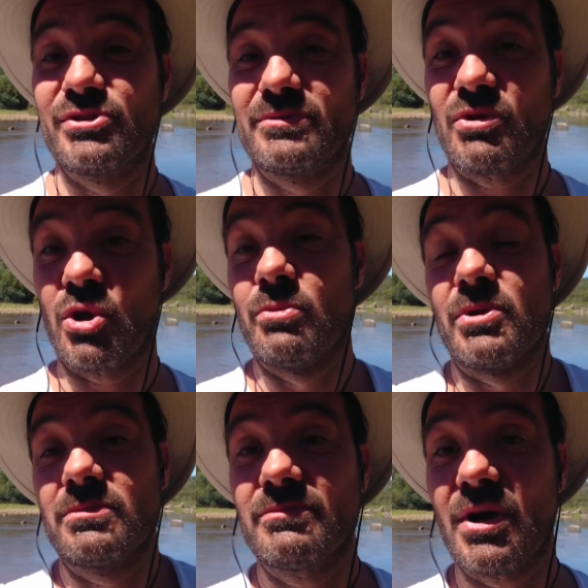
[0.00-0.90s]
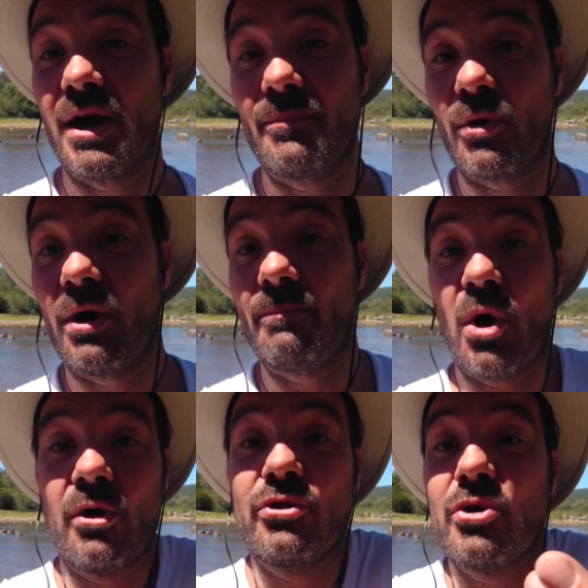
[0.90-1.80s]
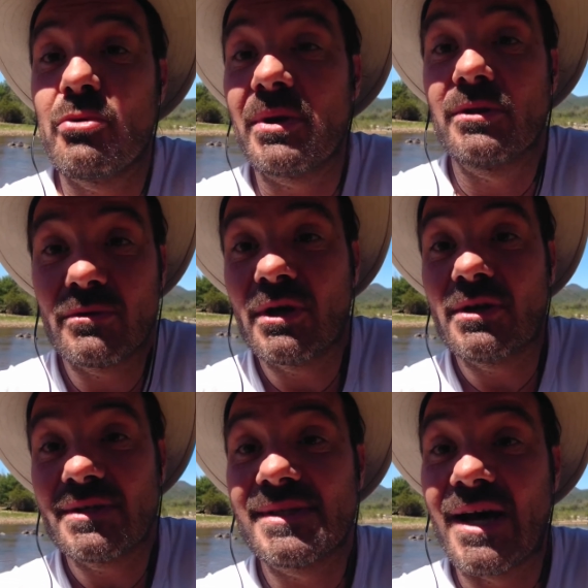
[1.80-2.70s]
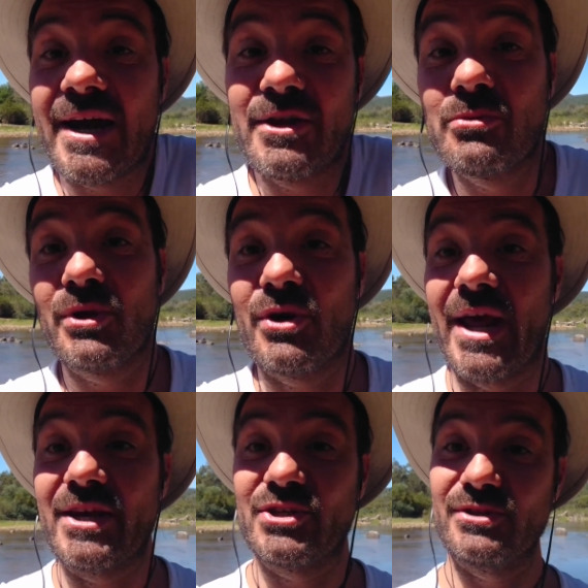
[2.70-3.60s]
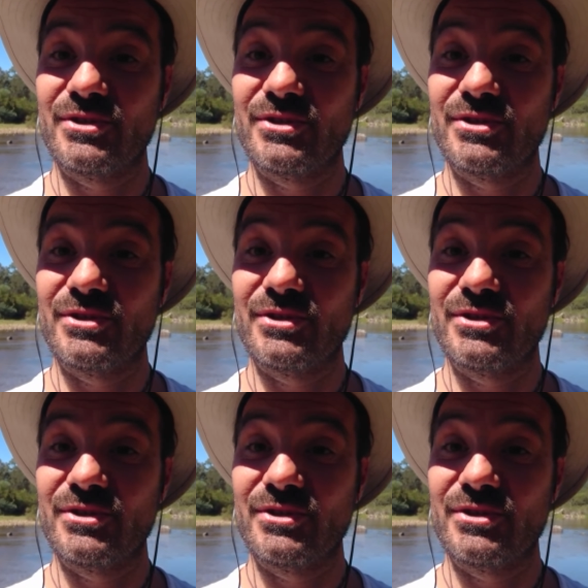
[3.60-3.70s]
human, on the human side, human connection.